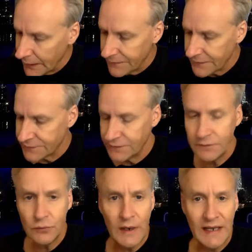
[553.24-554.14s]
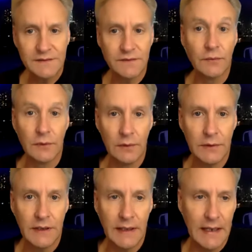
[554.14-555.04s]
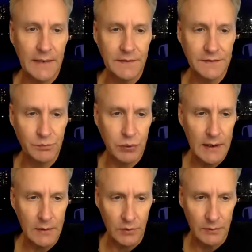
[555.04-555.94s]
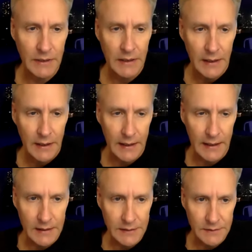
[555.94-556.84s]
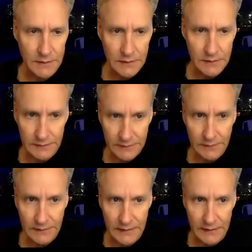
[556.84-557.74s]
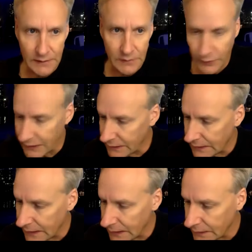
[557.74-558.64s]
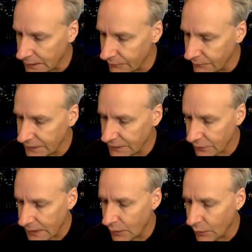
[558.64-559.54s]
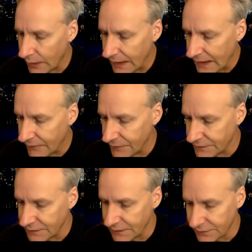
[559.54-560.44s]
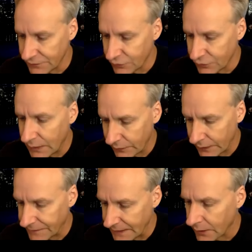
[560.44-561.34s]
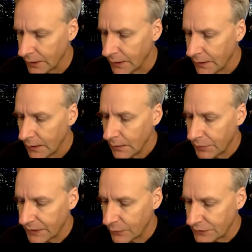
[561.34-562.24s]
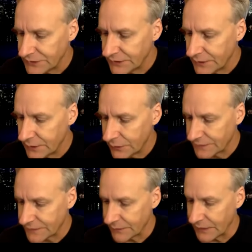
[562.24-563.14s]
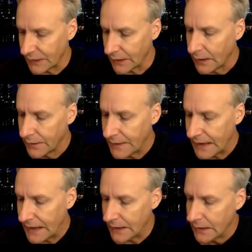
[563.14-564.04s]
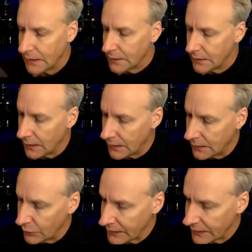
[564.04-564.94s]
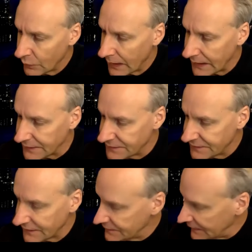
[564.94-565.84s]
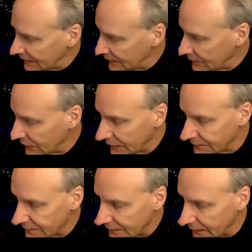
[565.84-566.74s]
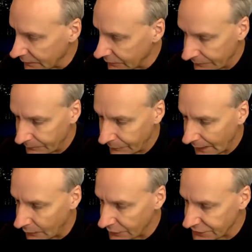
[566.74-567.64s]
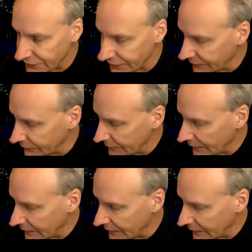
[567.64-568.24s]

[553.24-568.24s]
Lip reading: There's two ways of looking at this problem. And clearly we can figure out what f is 12 right there. But I want you to notice something, that when I write 16 minus f, I want to show you